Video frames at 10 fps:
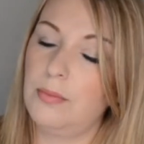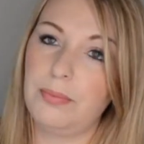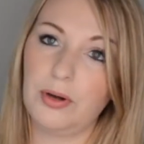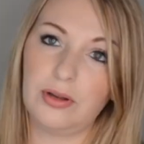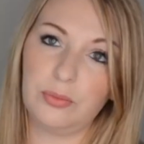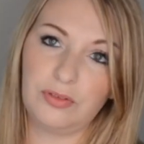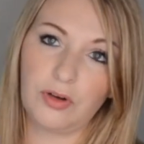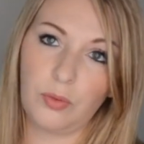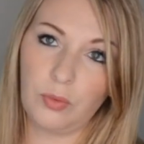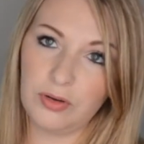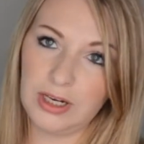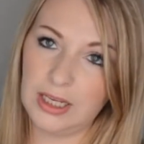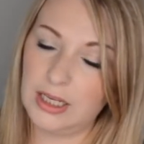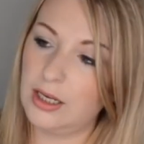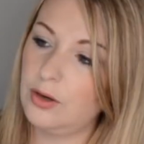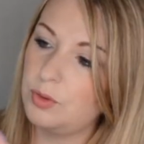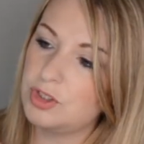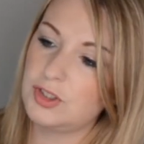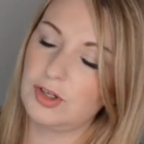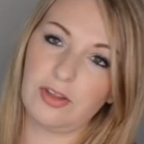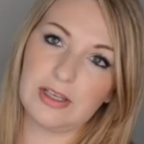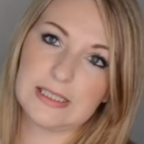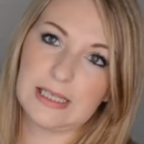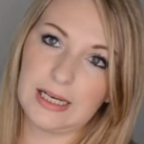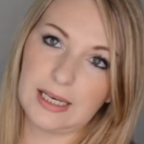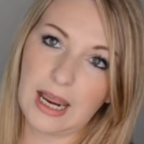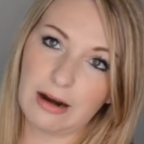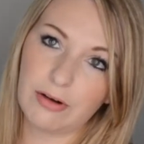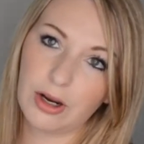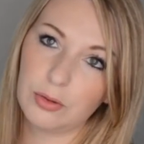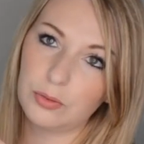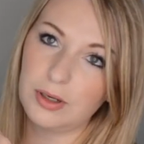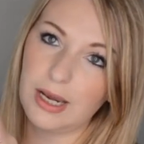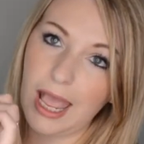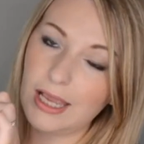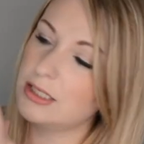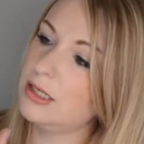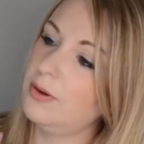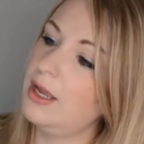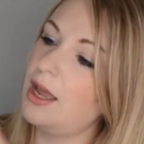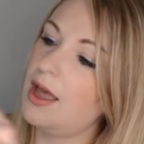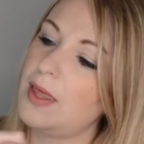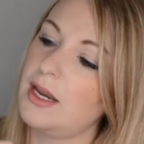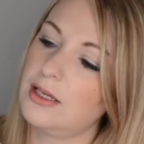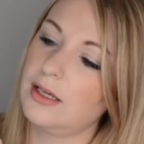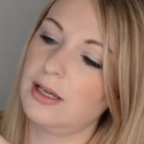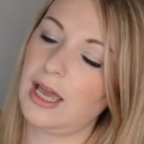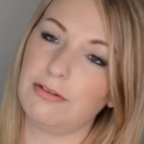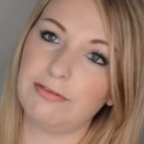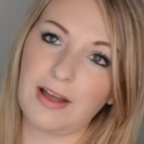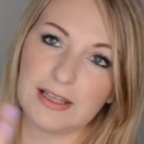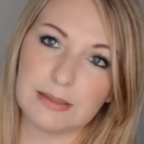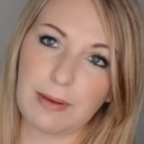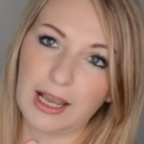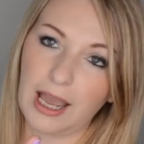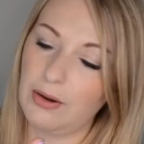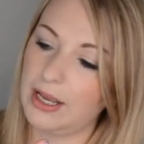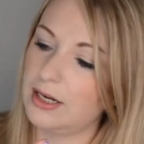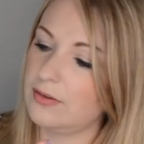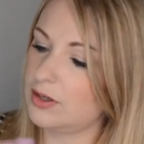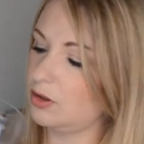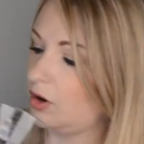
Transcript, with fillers: But we've got one here which has got this like narrow neck to it then it kind of fans back out again at the